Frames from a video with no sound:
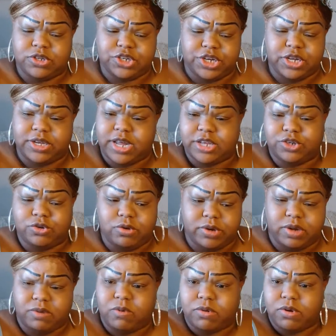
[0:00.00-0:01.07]
shit that you
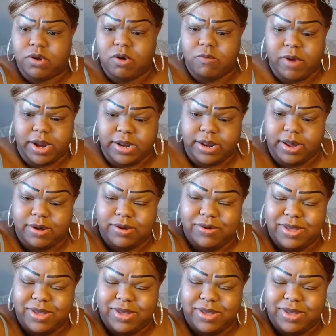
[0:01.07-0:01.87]
don't even want to know right now.